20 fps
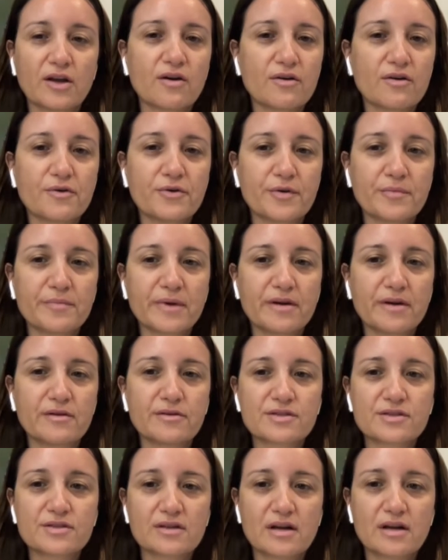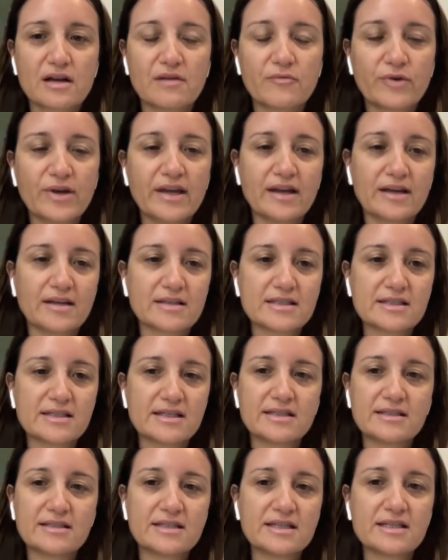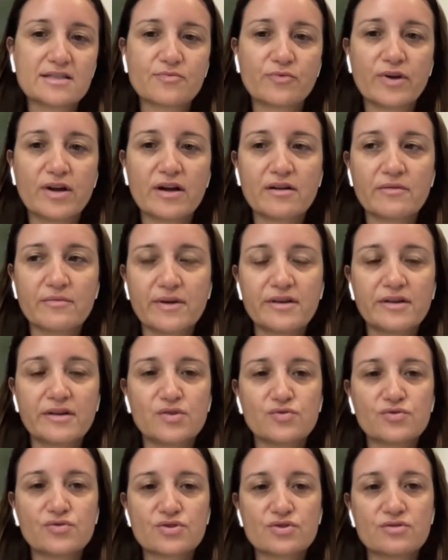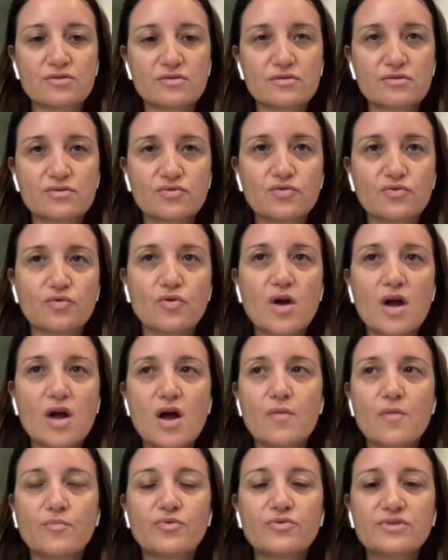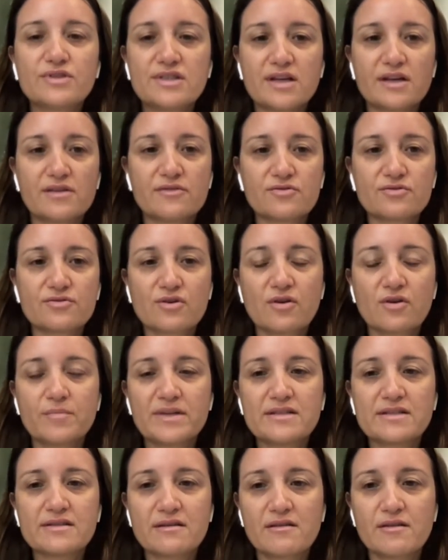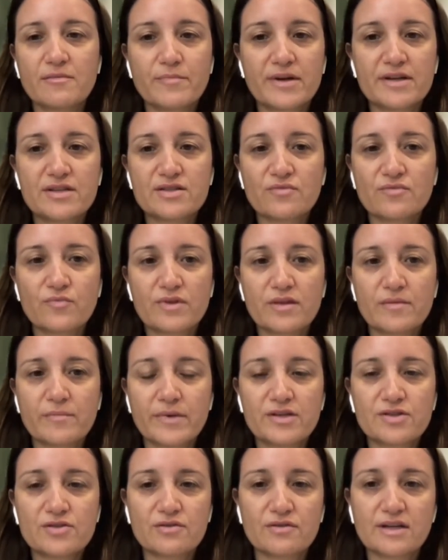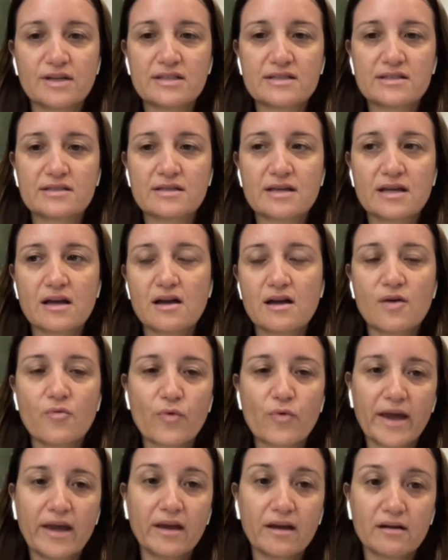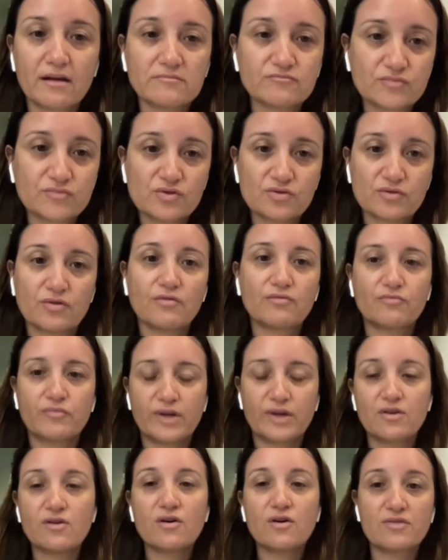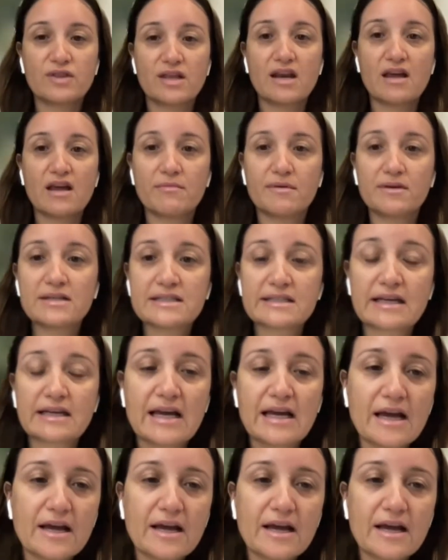curve, because we as CNTs, we are very used to put the endoscope inside the patient when the patient is awake. So we know the levels.